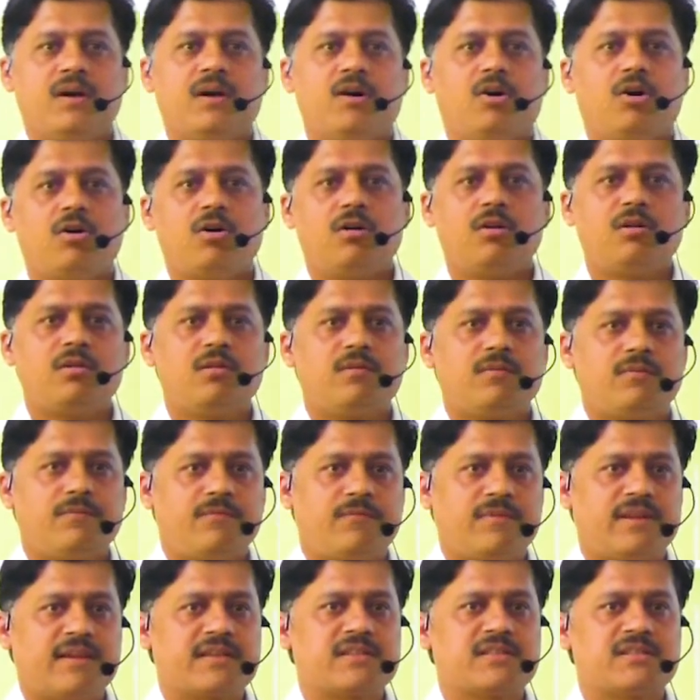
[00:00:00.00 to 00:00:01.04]
All
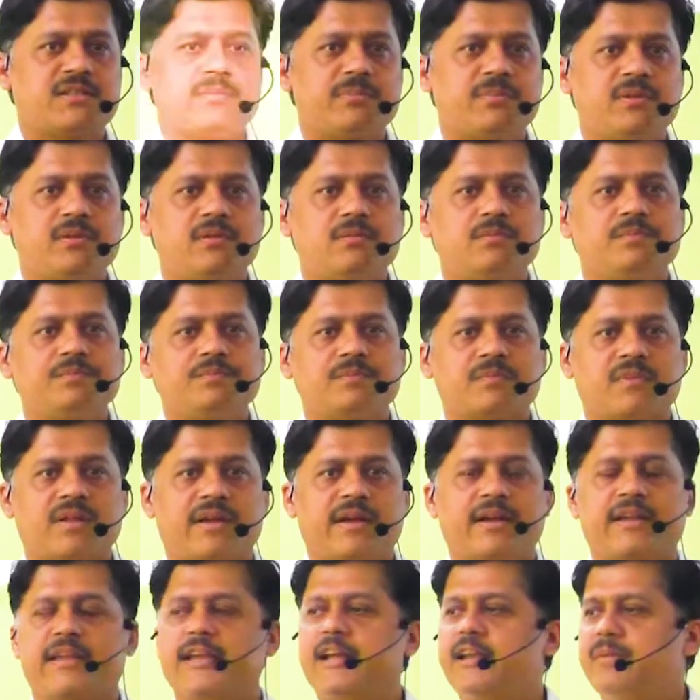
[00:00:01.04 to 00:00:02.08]
flexible
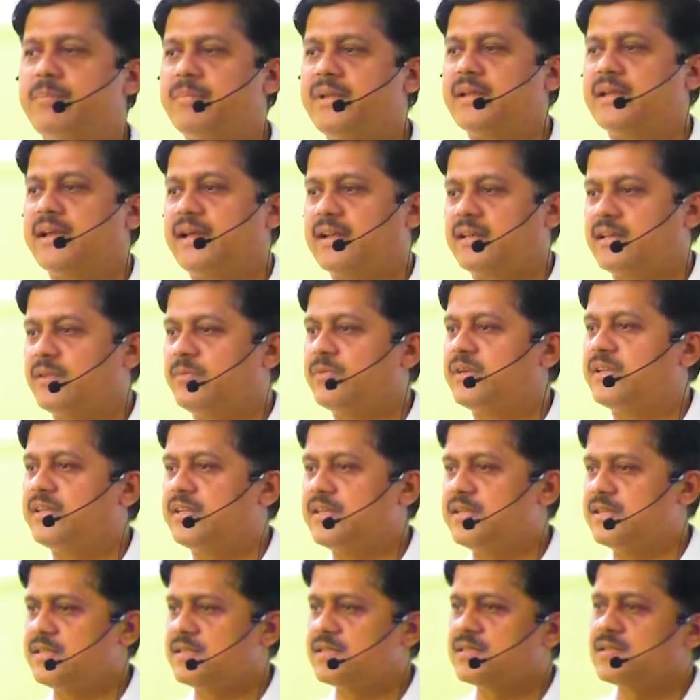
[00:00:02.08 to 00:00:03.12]
academic
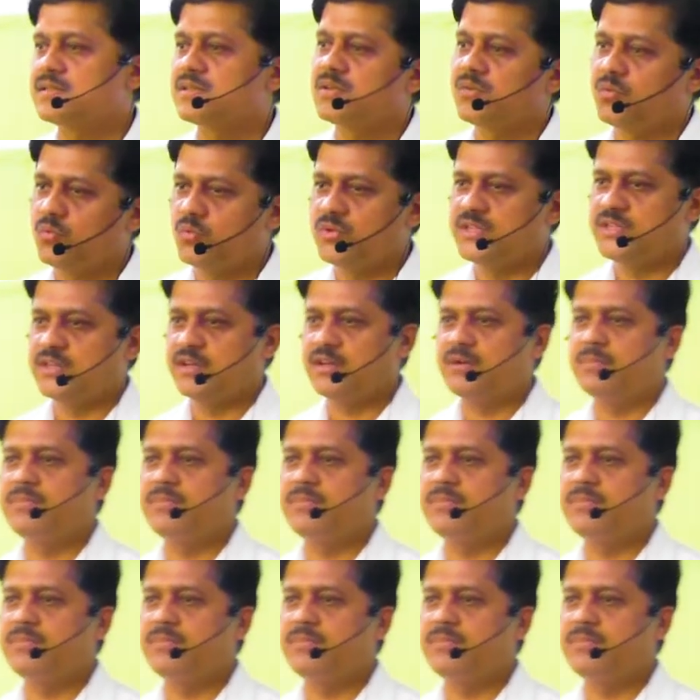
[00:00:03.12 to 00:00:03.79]
activities which are